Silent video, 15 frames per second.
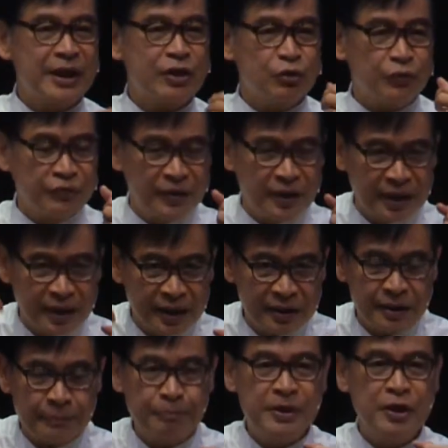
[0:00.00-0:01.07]
and you're filling in
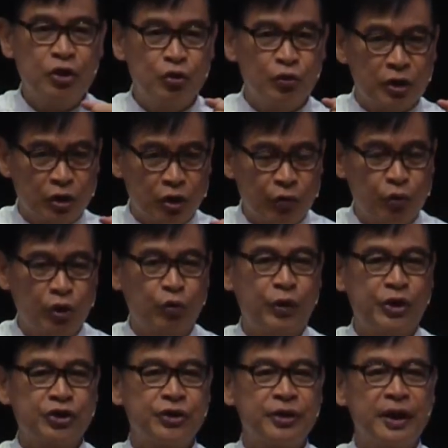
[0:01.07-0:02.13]
the PQ, the
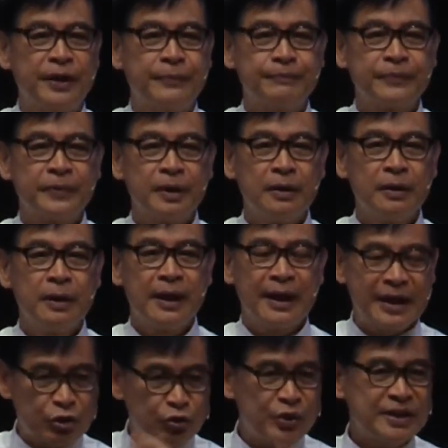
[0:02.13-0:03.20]
questionnaire. And
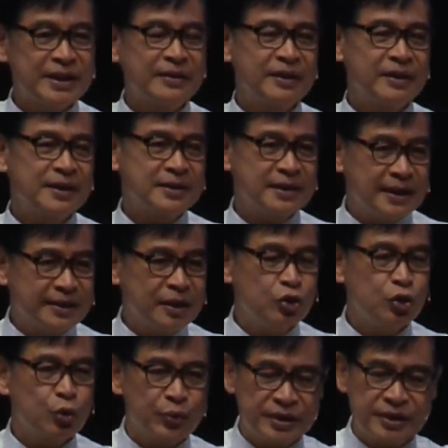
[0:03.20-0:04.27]
then 3 Saturdays later,
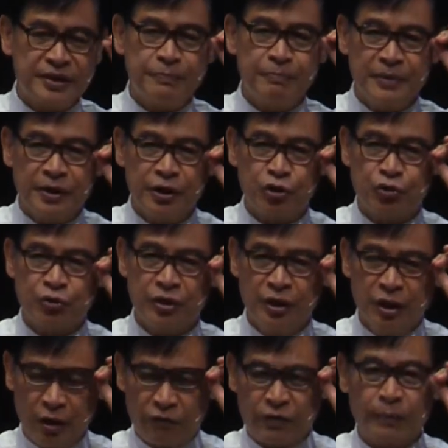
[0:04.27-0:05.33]
you receive ministry
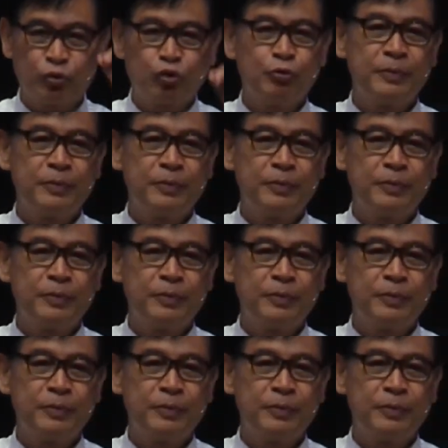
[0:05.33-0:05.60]
from 2